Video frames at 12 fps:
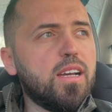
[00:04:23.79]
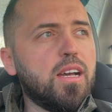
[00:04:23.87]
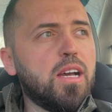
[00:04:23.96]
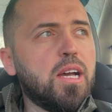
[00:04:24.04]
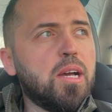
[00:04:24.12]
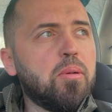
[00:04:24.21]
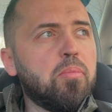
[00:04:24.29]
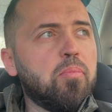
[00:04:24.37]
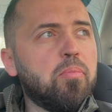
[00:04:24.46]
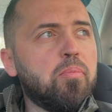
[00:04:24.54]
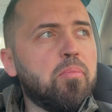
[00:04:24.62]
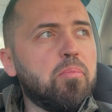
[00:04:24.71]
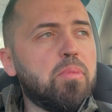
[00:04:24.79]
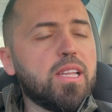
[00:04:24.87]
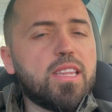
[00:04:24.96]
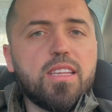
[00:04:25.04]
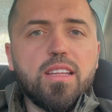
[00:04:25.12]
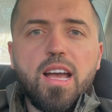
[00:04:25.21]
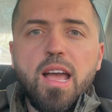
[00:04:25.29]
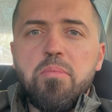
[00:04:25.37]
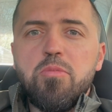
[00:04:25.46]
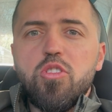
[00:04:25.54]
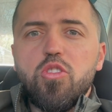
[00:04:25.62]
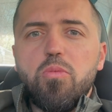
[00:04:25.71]
Um, but
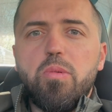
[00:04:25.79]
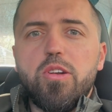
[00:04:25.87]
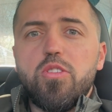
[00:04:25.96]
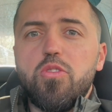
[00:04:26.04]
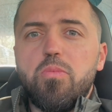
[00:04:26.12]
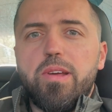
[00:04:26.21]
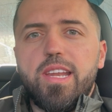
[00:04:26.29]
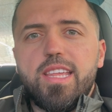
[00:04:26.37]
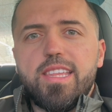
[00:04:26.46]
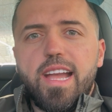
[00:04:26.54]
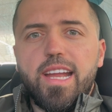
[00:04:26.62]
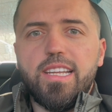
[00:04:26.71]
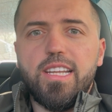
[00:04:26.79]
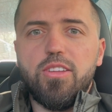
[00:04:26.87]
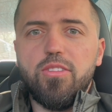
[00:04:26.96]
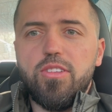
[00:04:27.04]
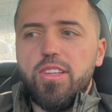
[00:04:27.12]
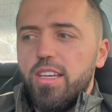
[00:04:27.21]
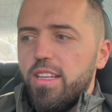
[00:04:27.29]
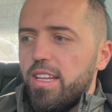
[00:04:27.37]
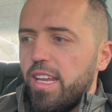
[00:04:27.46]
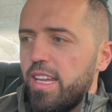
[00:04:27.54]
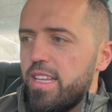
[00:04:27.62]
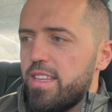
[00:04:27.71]
I'm super super excited to see
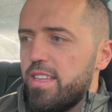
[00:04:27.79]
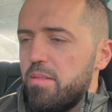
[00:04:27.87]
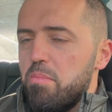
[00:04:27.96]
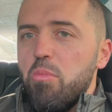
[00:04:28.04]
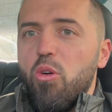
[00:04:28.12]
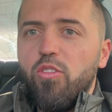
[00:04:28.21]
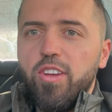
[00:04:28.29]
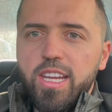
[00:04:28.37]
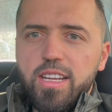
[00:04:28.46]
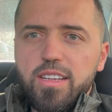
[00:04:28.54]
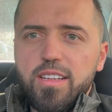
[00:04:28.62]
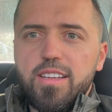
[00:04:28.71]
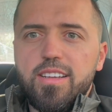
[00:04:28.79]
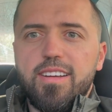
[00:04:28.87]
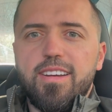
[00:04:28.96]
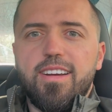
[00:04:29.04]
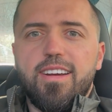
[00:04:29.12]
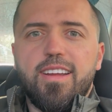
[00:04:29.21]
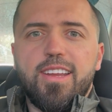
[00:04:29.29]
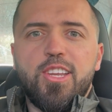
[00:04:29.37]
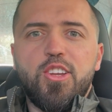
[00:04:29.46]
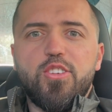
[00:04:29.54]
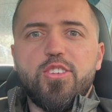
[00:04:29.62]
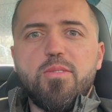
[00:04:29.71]
things uh, moving uh,
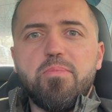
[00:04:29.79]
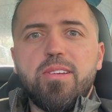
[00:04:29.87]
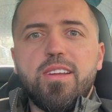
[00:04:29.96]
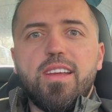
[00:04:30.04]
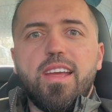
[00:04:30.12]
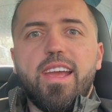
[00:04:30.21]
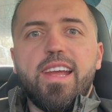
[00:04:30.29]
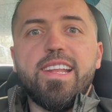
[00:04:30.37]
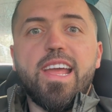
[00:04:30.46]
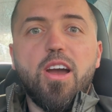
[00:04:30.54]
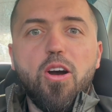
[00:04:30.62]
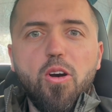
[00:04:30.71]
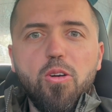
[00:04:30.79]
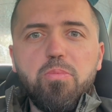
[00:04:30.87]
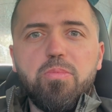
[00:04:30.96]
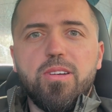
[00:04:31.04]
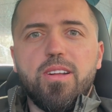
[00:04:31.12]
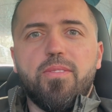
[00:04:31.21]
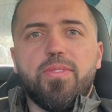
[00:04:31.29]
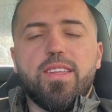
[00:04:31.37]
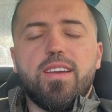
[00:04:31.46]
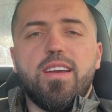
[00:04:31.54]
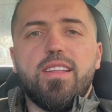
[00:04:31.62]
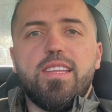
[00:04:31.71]
in Europe, and I hope
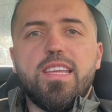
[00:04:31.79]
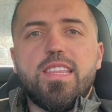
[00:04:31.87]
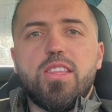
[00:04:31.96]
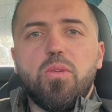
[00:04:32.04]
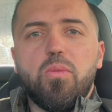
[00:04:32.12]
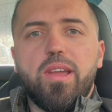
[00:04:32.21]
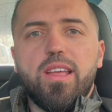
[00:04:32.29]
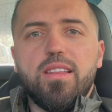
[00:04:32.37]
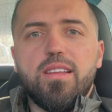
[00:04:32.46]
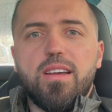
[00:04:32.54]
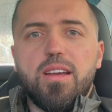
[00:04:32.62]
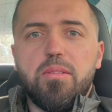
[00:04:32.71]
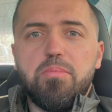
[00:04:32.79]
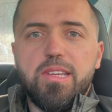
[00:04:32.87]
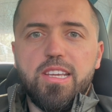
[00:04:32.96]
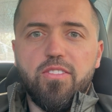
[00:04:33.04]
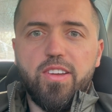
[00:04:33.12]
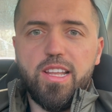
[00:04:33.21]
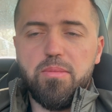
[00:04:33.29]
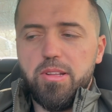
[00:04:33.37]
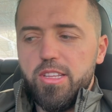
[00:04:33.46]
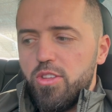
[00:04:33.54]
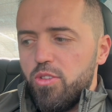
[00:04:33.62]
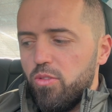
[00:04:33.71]
Uh, this will uh, be
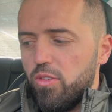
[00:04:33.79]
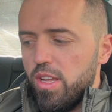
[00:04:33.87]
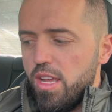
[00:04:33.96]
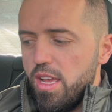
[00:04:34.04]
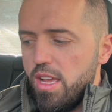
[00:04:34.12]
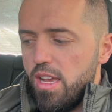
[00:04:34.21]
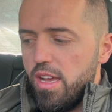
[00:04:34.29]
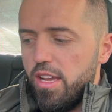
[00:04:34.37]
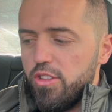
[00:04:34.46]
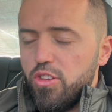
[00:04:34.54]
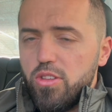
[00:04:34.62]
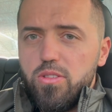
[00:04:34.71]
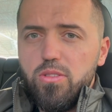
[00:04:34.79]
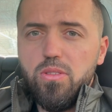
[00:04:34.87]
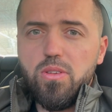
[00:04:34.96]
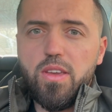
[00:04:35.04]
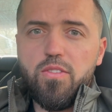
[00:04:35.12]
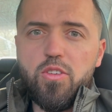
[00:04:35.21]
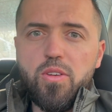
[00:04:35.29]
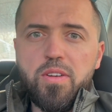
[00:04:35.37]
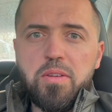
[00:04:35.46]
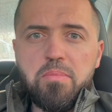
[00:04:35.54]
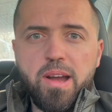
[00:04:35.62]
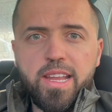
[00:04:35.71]
available soon. Uh, just to give you a
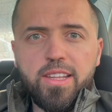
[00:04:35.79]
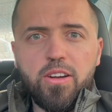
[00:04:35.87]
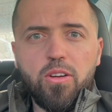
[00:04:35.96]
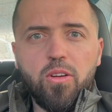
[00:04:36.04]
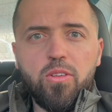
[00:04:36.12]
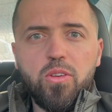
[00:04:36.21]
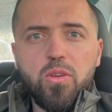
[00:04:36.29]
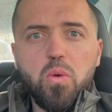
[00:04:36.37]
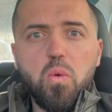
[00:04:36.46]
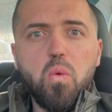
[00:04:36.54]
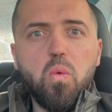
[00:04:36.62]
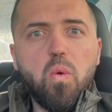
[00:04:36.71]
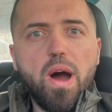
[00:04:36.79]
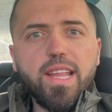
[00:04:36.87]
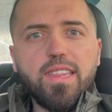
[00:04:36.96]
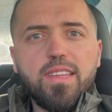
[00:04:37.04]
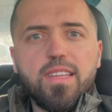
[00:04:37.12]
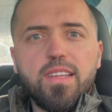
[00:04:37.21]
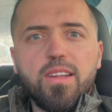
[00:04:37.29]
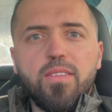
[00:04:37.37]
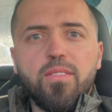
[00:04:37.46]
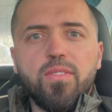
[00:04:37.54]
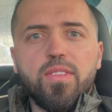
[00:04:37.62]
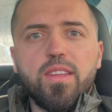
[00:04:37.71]
reminder on what
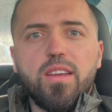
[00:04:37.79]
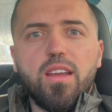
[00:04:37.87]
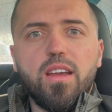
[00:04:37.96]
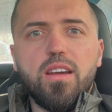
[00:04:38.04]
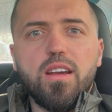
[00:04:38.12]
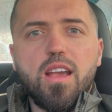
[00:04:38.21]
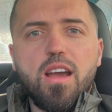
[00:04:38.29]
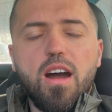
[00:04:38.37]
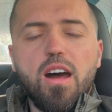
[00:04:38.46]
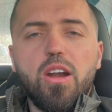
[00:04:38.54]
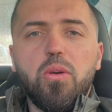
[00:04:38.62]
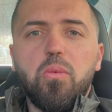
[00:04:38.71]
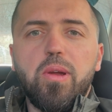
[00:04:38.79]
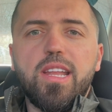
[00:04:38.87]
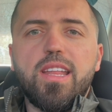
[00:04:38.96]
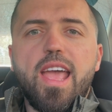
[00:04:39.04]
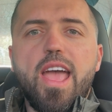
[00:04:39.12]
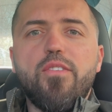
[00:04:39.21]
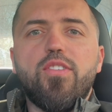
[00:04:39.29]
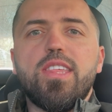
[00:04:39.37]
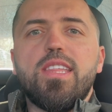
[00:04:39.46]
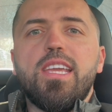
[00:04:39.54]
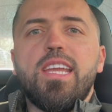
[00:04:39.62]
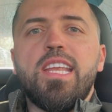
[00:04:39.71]
a car with F
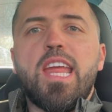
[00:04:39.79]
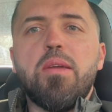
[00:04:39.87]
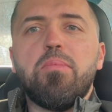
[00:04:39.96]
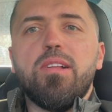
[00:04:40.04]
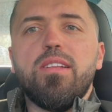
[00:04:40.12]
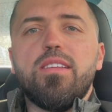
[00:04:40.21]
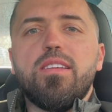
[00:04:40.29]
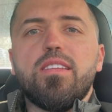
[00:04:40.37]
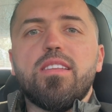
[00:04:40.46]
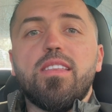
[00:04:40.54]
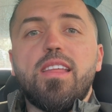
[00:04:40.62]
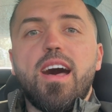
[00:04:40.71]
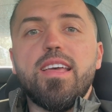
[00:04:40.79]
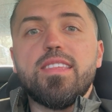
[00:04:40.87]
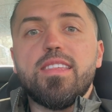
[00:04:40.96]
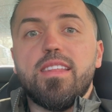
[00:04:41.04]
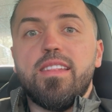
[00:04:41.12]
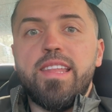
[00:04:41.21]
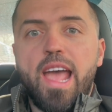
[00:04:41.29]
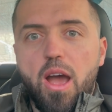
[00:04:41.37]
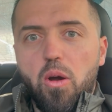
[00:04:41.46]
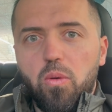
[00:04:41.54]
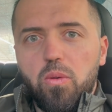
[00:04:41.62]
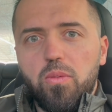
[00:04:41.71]
S D enabled does
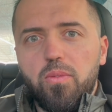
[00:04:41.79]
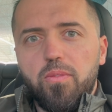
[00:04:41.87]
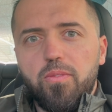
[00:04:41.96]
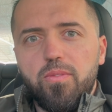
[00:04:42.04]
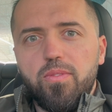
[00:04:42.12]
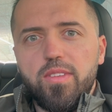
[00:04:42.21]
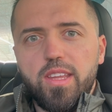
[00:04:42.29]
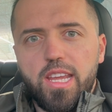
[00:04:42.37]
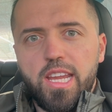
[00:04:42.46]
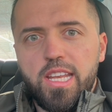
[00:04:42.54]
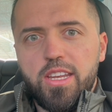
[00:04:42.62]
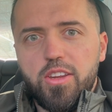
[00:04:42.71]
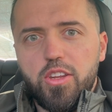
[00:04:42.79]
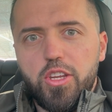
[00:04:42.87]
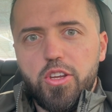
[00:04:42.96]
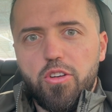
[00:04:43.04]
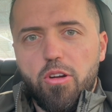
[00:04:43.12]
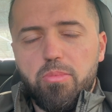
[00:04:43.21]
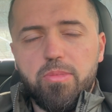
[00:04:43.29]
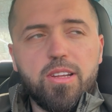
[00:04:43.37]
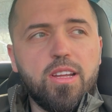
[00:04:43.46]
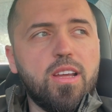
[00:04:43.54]
now in Europe.